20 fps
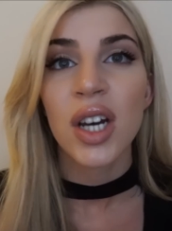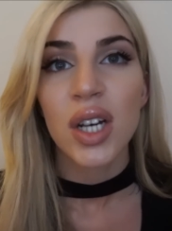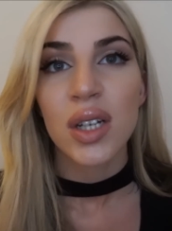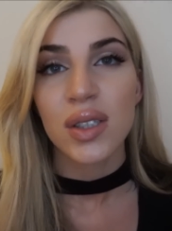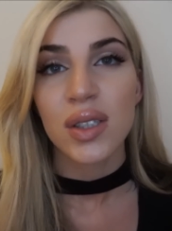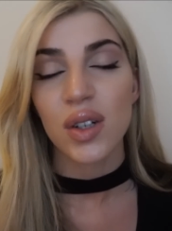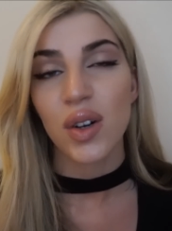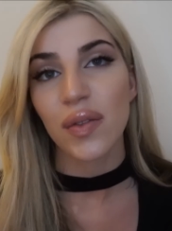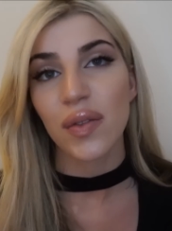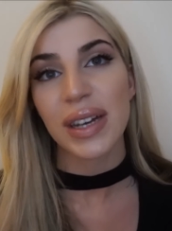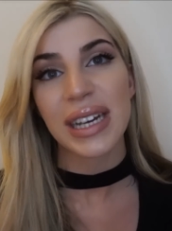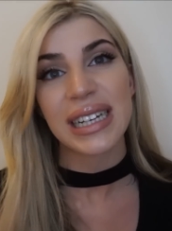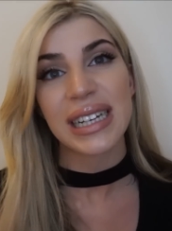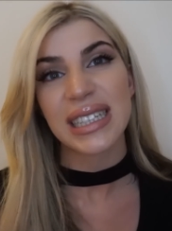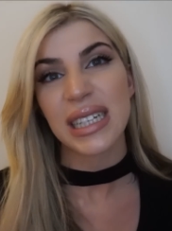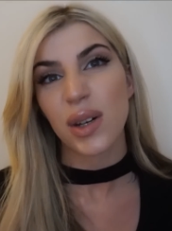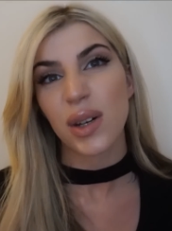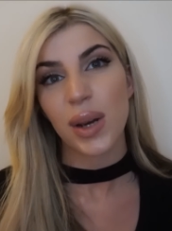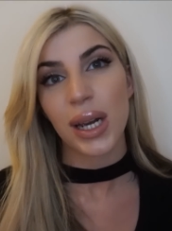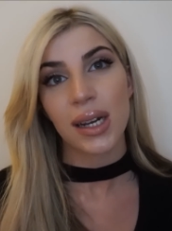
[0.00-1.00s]
sort of
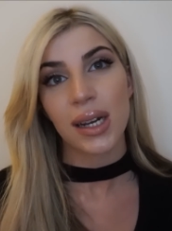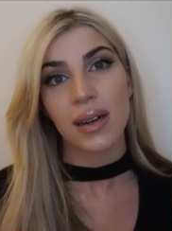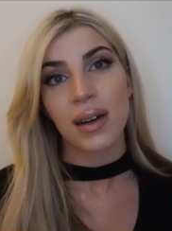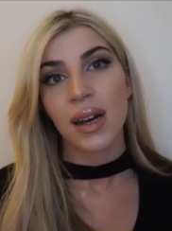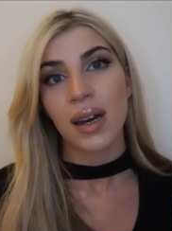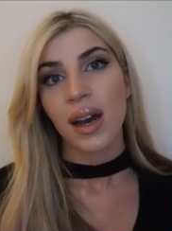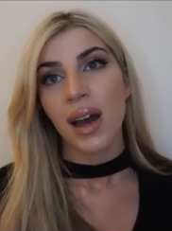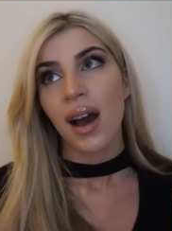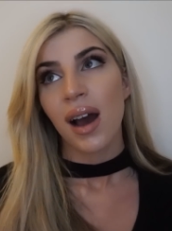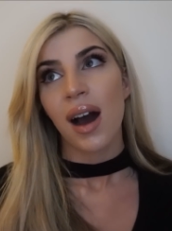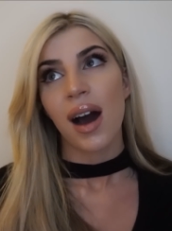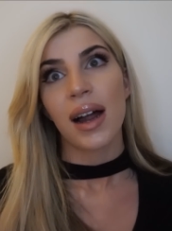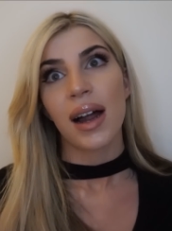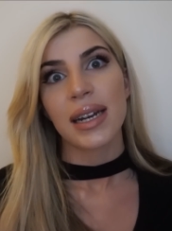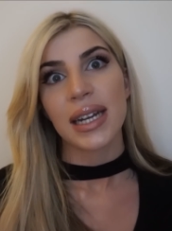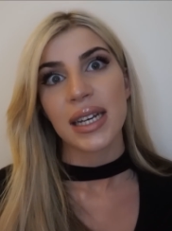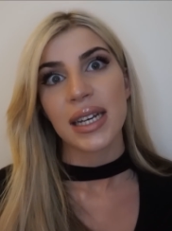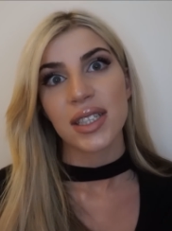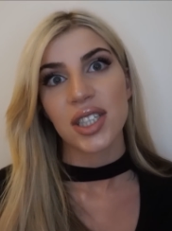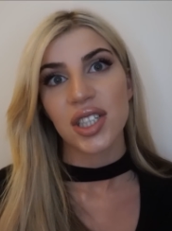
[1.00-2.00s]
easy quick
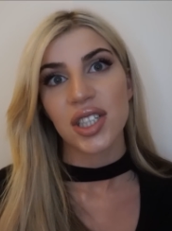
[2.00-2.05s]
honey and